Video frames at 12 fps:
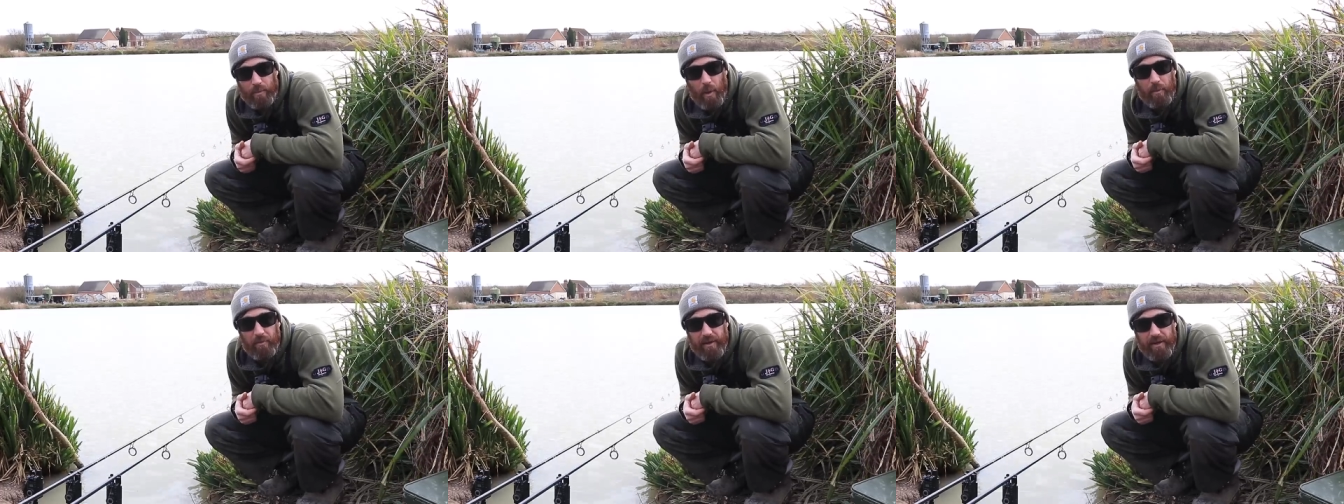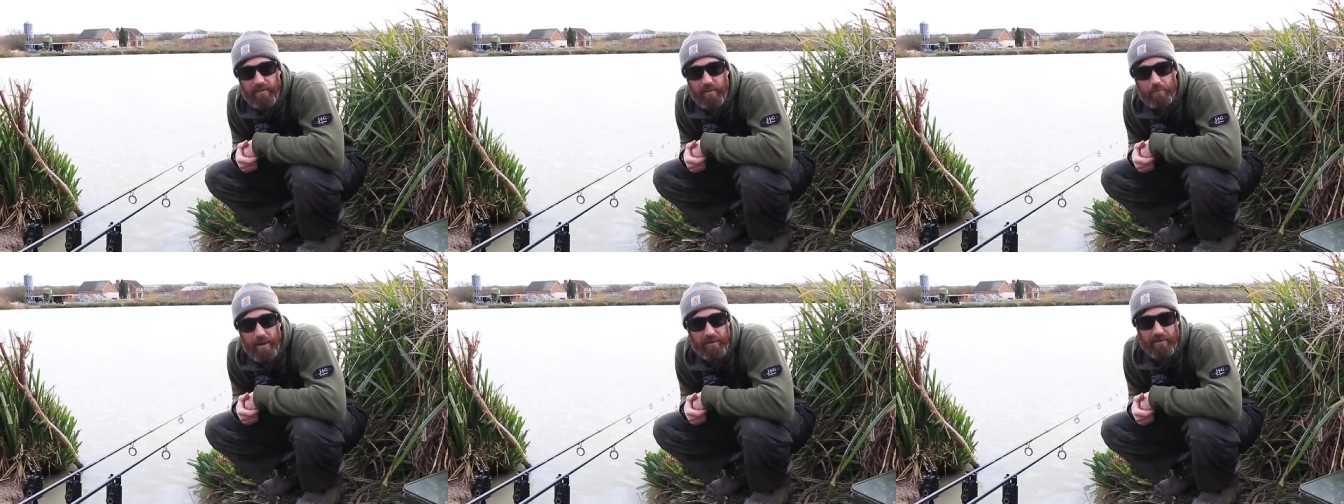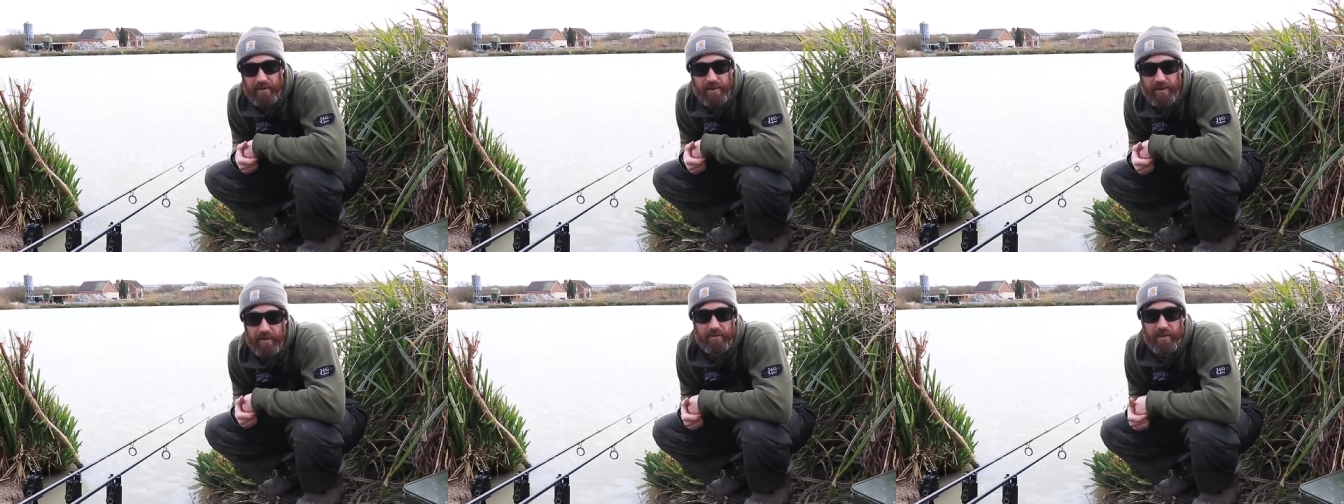pop-up rigs are
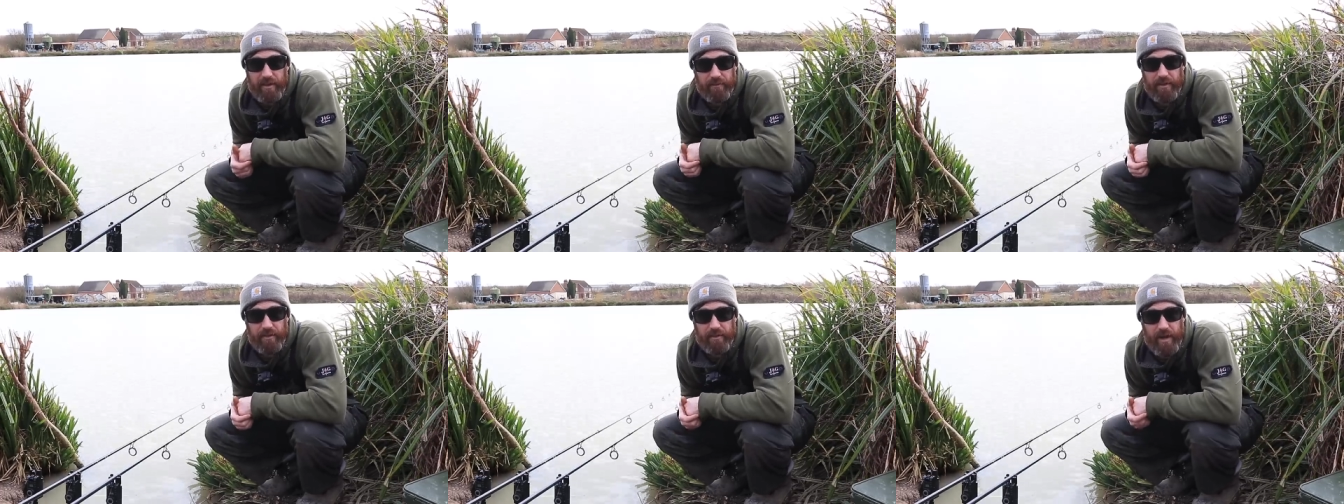basically achieving the